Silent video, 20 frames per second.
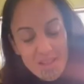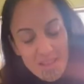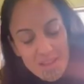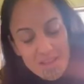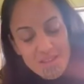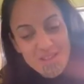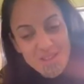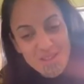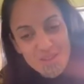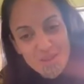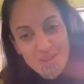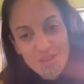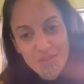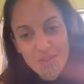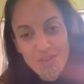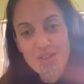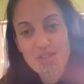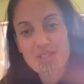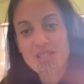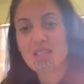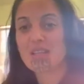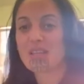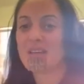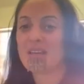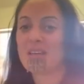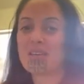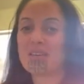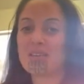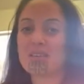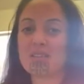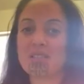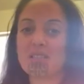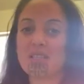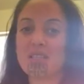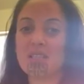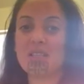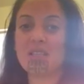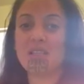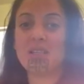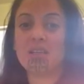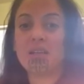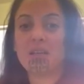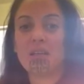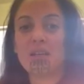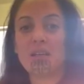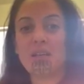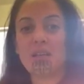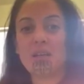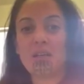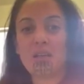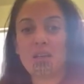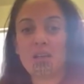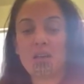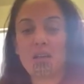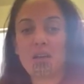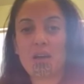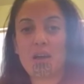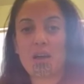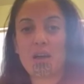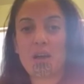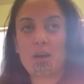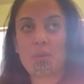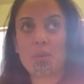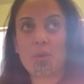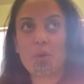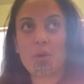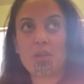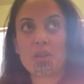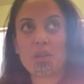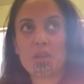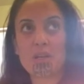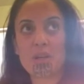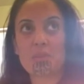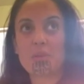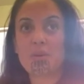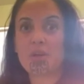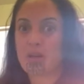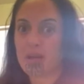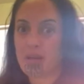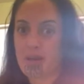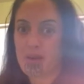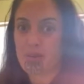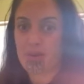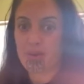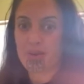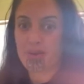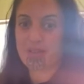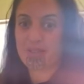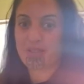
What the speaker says: in the School of Nursing at EIT on the Napier campus.